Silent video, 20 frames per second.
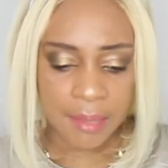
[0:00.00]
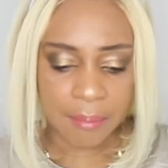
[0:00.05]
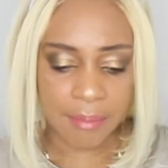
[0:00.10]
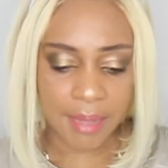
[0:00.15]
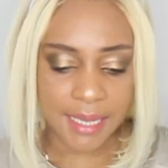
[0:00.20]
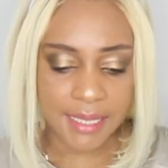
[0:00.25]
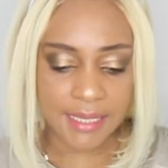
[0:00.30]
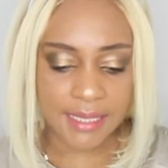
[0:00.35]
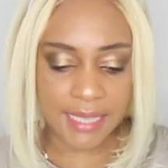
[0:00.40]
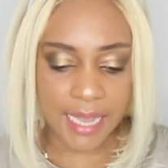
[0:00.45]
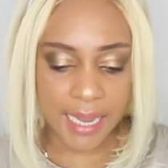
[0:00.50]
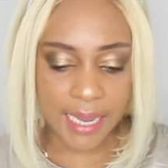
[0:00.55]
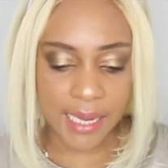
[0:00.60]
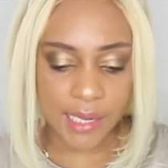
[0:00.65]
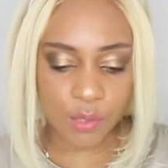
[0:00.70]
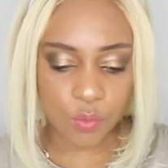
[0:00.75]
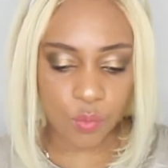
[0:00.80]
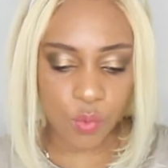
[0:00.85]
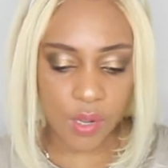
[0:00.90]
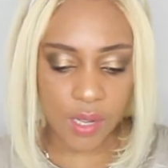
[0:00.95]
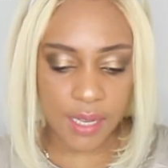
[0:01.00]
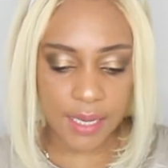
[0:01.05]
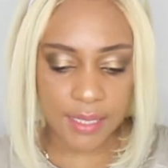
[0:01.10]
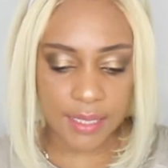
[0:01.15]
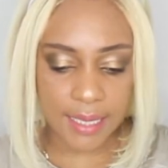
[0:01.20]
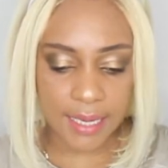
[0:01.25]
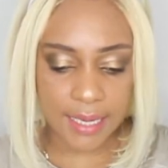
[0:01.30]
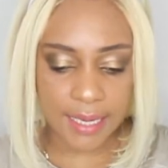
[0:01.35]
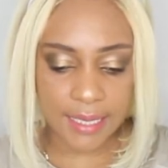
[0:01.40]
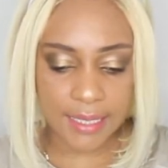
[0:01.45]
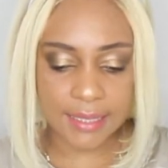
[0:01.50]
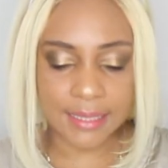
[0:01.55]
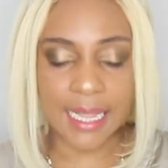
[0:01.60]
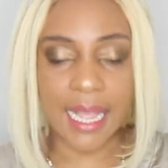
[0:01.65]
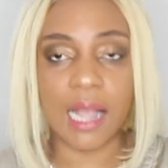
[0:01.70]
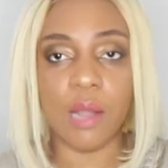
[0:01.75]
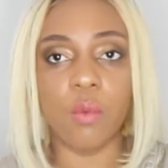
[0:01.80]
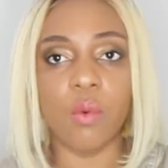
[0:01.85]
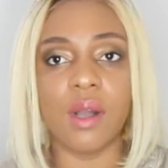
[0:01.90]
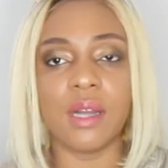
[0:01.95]
My second one is
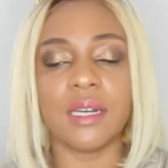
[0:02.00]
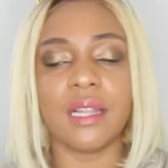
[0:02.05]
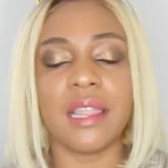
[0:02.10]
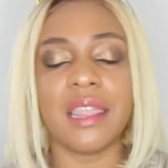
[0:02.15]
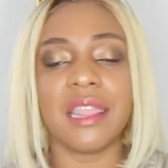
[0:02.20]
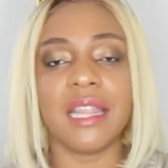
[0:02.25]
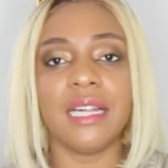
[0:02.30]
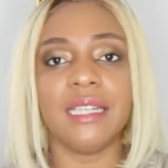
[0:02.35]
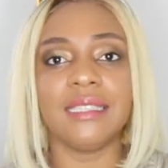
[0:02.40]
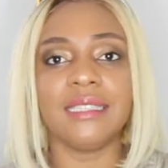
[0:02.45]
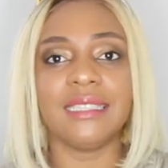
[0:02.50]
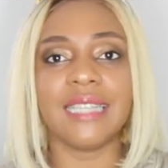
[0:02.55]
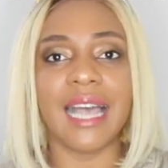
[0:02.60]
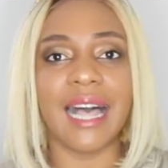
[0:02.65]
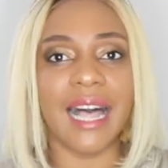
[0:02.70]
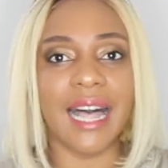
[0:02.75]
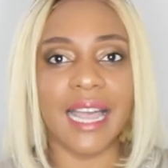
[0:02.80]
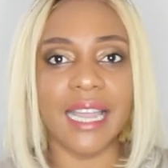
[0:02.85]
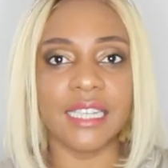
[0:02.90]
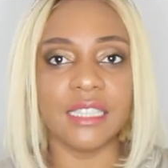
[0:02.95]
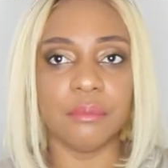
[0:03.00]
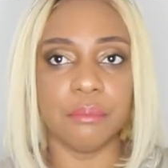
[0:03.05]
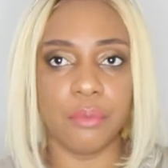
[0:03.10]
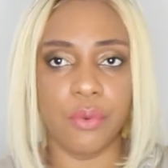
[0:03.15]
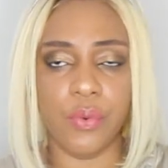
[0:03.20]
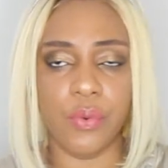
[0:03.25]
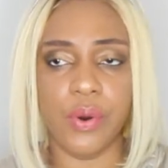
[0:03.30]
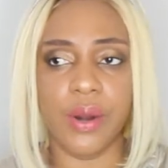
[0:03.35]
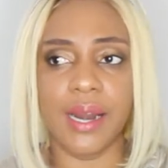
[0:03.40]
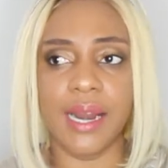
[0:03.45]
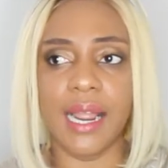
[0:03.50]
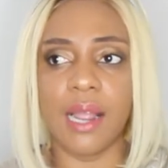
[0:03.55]
I want to tithe more.